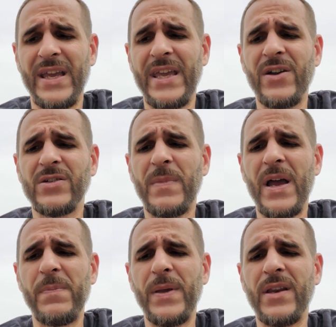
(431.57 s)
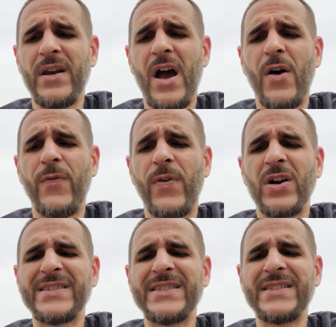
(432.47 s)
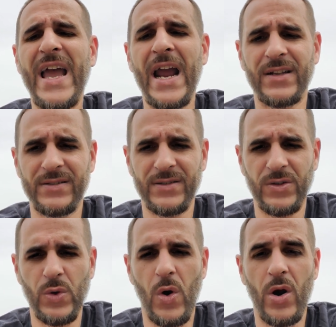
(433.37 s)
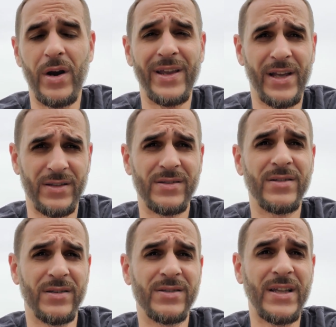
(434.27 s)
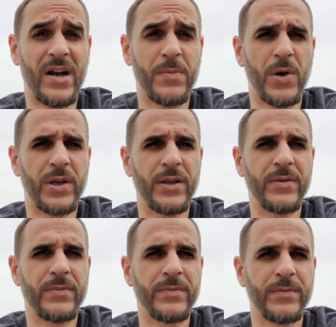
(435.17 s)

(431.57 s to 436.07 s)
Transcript: Here's my opinion how far stacked you are against the stock market.